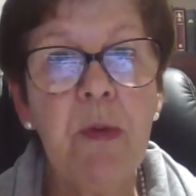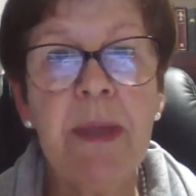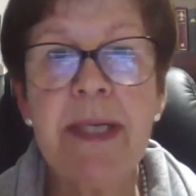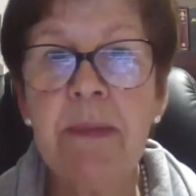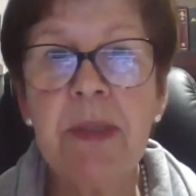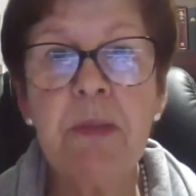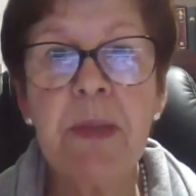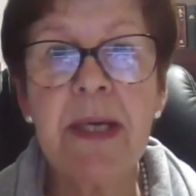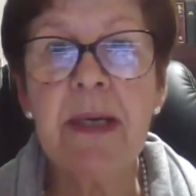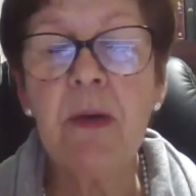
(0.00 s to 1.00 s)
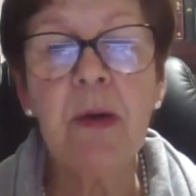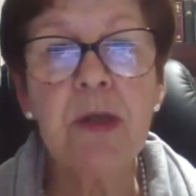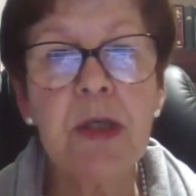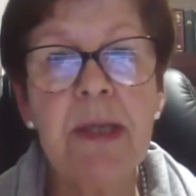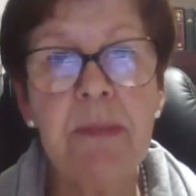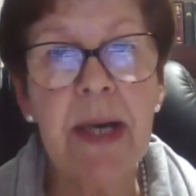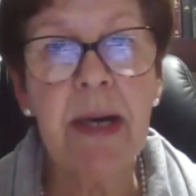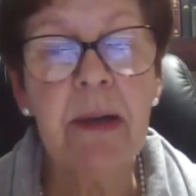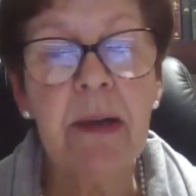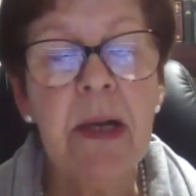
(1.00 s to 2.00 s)
Madame is speaking, you can't sleep now.
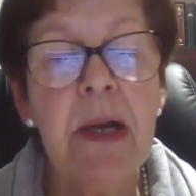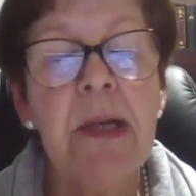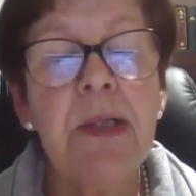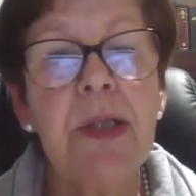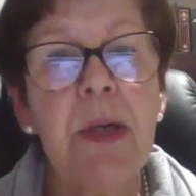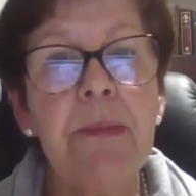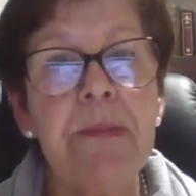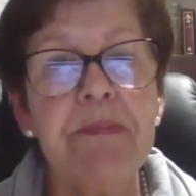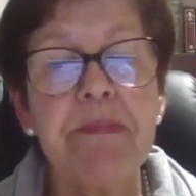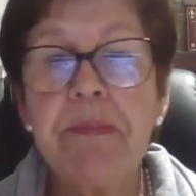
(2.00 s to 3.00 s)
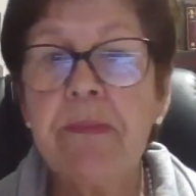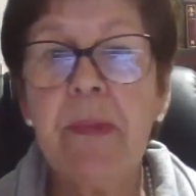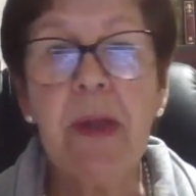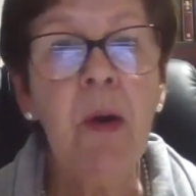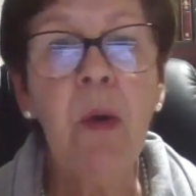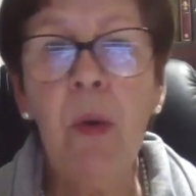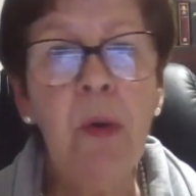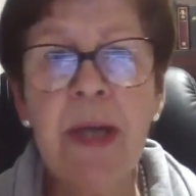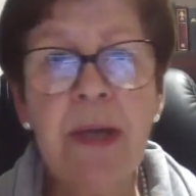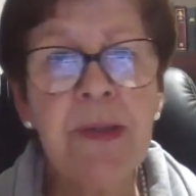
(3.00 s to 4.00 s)
So
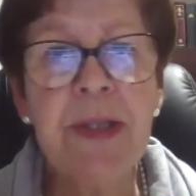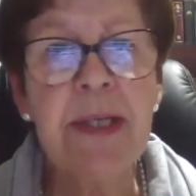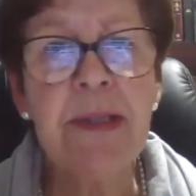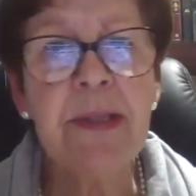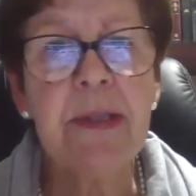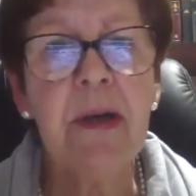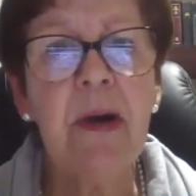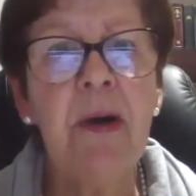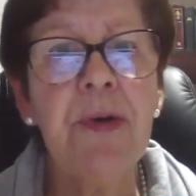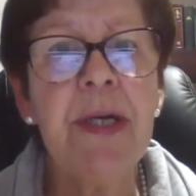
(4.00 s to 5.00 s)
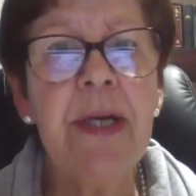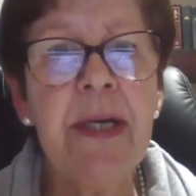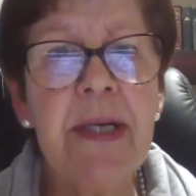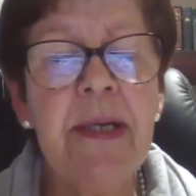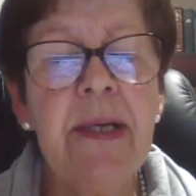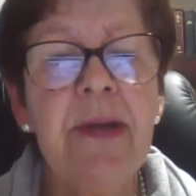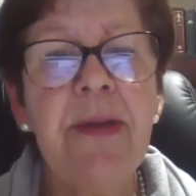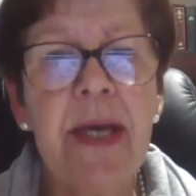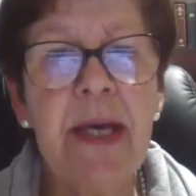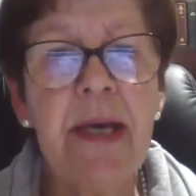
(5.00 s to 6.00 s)
all those things are really
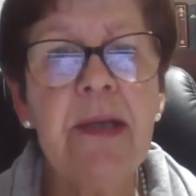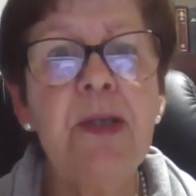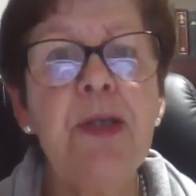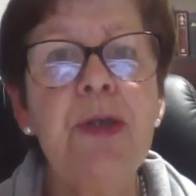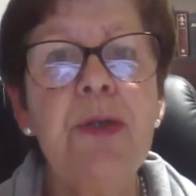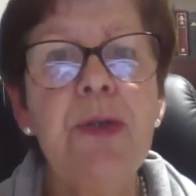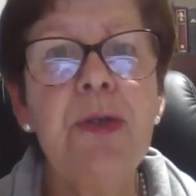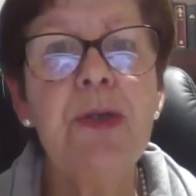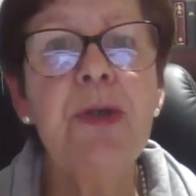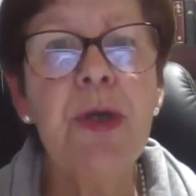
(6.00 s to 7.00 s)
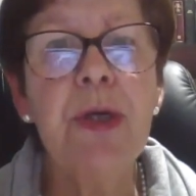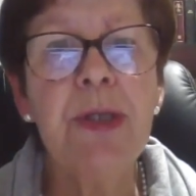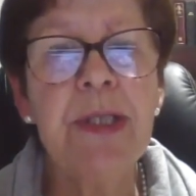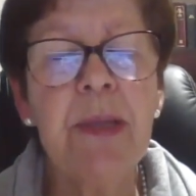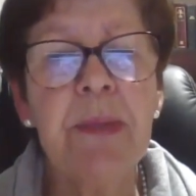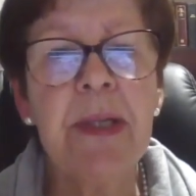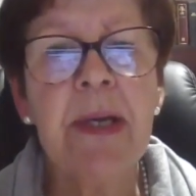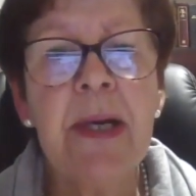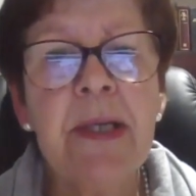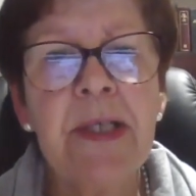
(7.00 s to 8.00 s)
there to to learn something.
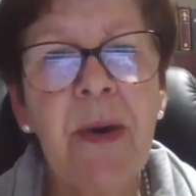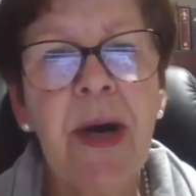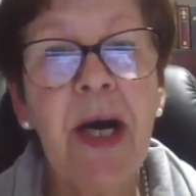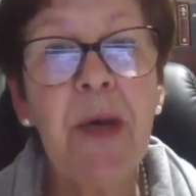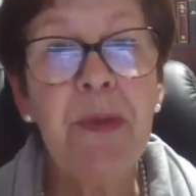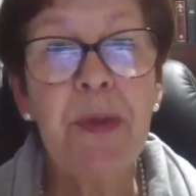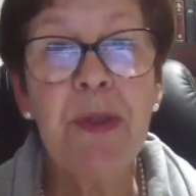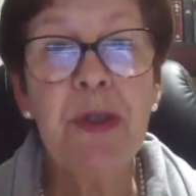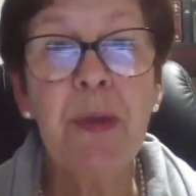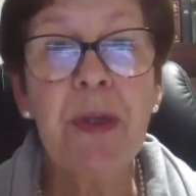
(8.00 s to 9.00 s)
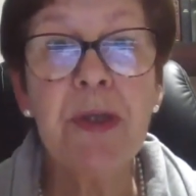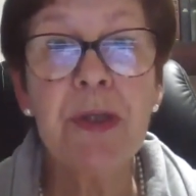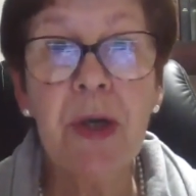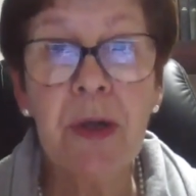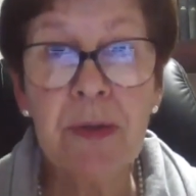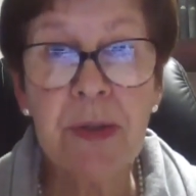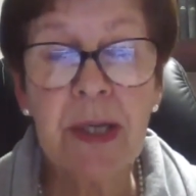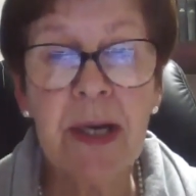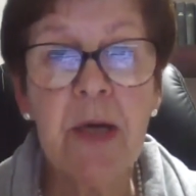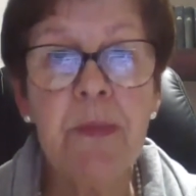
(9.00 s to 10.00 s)
So I hope you enjoy the songs.
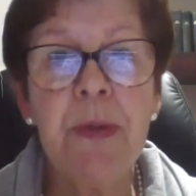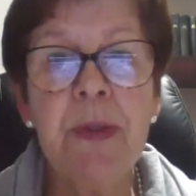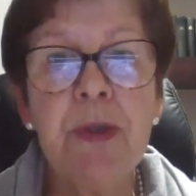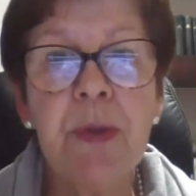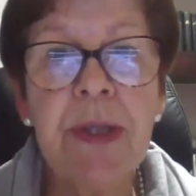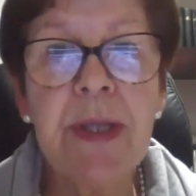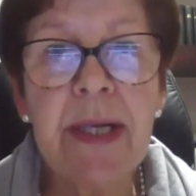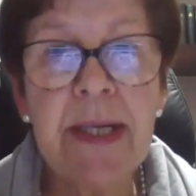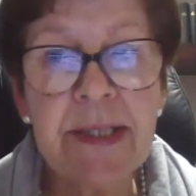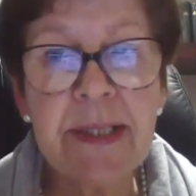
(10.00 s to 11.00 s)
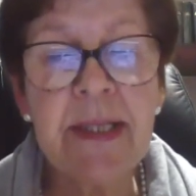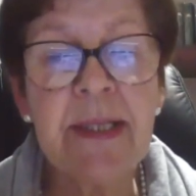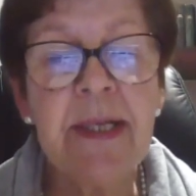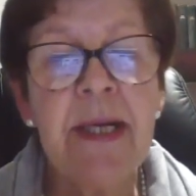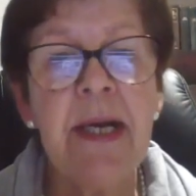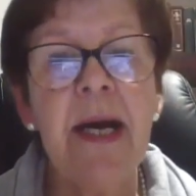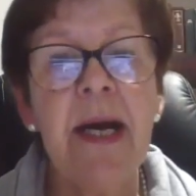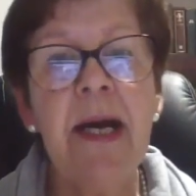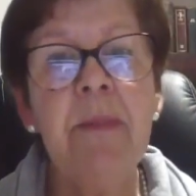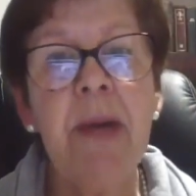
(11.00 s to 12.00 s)
I hope you enjoyed the lesson.
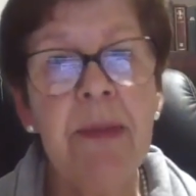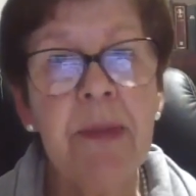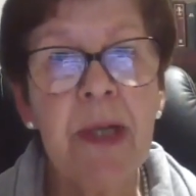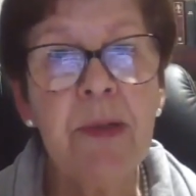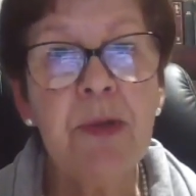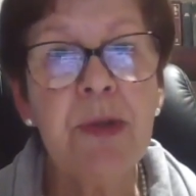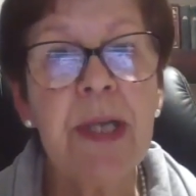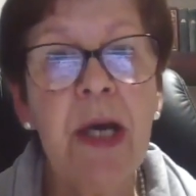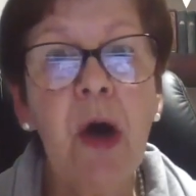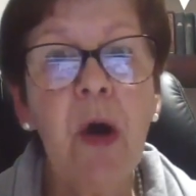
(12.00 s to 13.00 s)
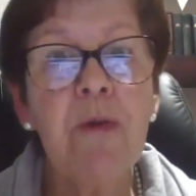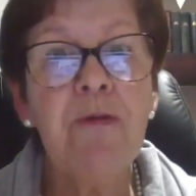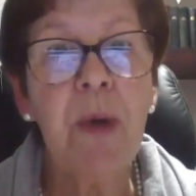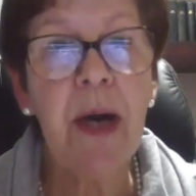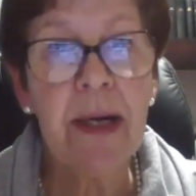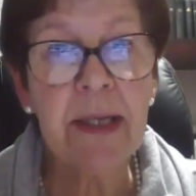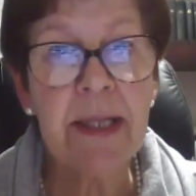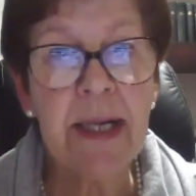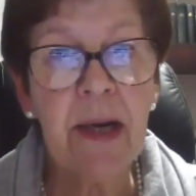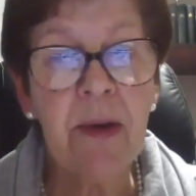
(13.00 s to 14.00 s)
Um, I'm going to say au revoir
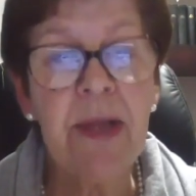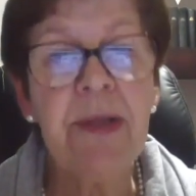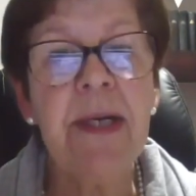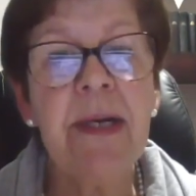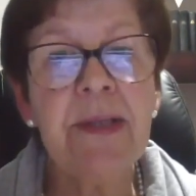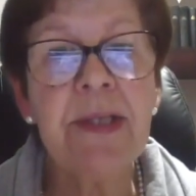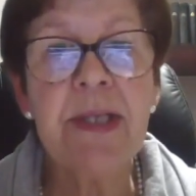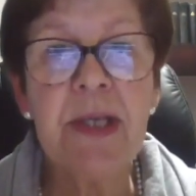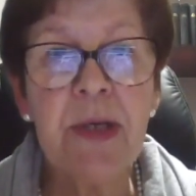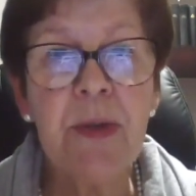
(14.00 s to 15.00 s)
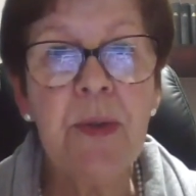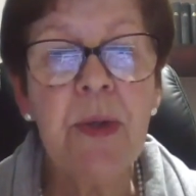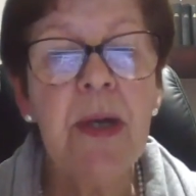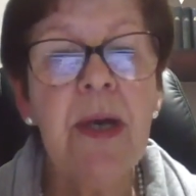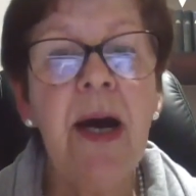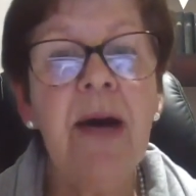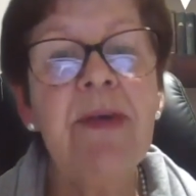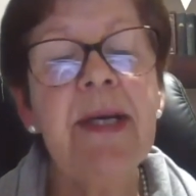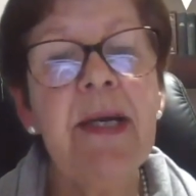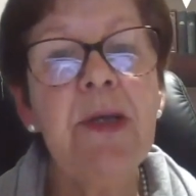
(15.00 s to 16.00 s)
now, and then I'll see you
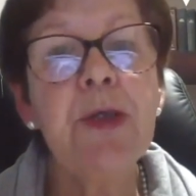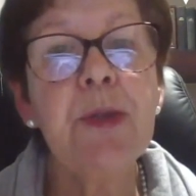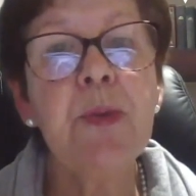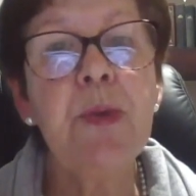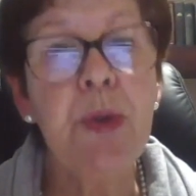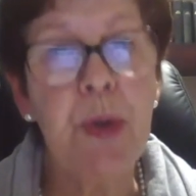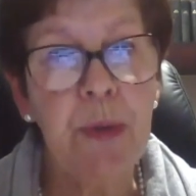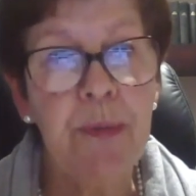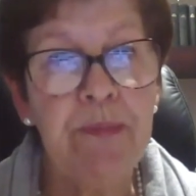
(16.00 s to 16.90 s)
avec leçon 2.